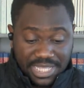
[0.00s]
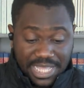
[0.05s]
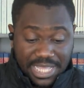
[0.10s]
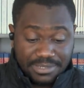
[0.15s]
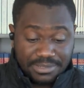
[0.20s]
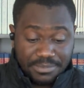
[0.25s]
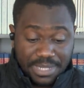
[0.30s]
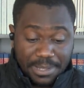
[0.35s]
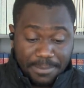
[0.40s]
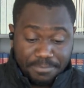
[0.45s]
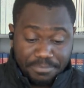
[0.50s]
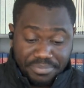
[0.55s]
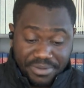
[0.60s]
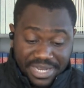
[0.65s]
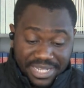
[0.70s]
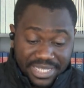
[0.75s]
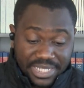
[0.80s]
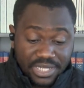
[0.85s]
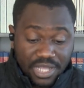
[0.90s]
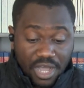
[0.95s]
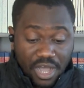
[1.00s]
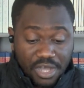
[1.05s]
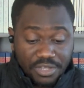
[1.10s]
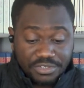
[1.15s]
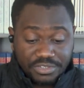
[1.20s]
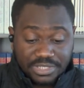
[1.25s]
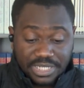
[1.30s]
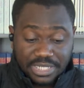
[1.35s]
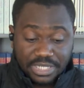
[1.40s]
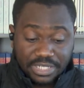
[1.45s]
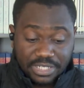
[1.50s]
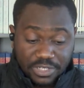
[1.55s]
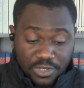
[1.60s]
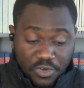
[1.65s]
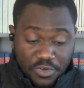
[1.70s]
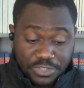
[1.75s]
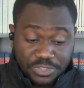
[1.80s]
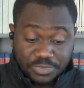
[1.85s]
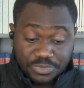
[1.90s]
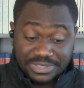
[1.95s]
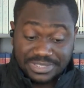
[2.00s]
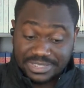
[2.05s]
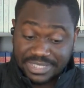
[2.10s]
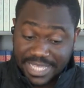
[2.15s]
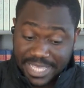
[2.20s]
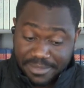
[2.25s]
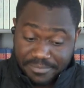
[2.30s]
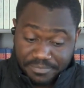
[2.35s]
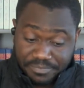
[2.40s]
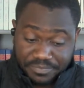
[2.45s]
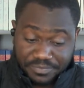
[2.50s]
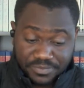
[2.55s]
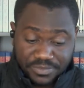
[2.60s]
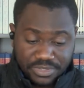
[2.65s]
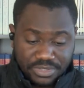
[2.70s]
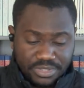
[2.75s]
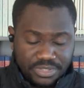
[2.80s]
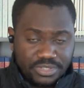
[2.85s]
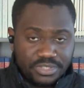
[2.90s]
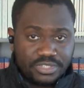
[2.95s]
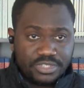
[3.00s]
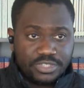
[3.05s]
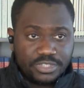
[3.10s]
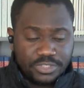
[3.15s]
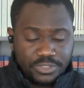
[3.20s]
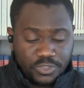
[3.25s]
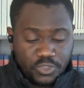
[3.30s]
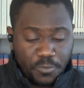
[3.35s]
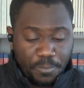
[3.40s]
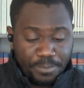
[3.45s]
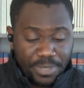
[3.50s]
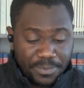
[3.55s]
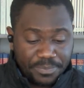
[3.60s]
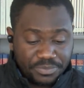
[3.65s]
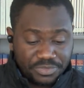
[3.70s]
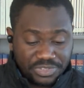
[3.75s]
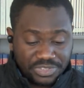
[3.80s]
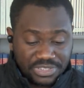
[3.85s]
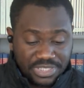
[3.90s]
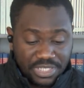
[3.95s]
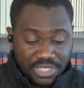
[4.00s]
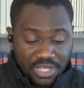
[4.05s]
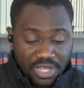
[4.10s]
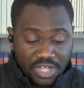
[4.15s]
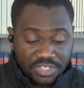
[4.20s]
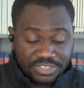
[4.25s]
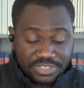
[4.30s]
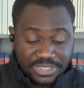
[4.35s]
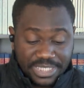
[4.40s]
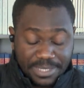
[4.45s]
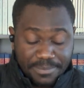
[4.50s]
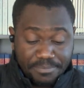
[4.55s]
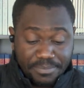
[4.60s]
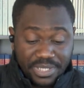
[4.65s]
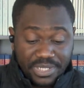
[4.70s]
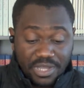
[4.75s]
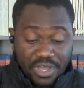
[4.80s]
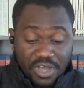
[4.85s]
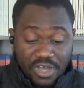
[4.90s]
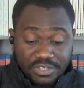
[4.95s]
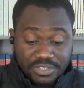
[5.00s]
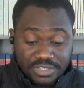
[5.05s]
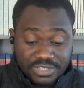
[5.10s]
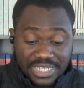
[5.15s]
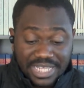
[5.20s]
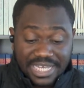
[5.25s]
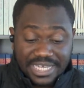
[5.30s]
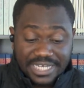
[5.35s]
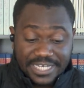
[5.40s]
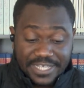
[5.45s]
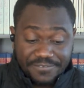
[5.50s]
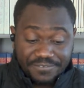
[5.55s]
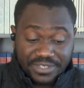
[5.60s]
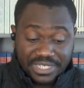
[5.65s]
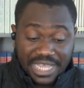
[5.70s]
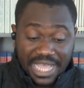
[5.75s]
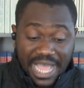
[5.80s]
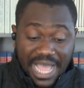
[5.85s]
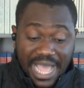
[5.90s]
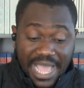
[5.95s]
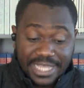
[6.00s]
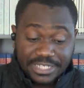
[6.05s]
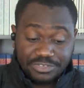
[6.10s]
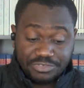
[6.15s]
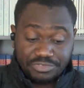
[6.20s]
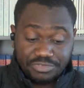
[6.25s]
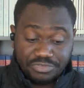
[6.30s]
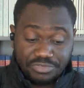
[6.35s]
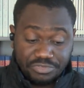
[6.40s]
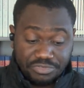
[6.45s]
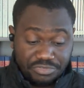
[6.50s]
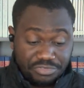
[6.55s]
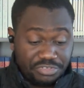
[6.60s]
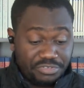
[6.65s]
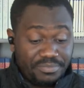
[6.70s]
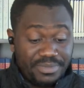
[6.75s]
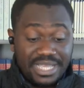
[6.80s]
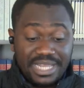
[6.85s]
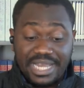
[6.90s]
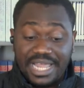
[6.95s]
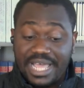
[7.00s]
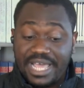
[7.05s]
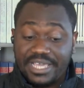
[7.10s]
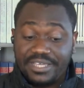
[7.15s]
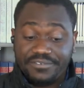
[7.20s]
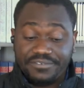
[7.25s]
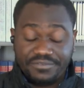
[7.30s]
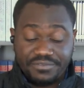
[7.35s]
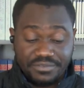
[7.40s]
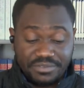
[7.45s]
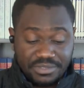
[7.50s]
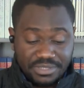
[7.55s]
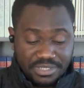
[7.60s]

and bringing honor and glory to His name? Do people see God's name being honored and lifted high through my life?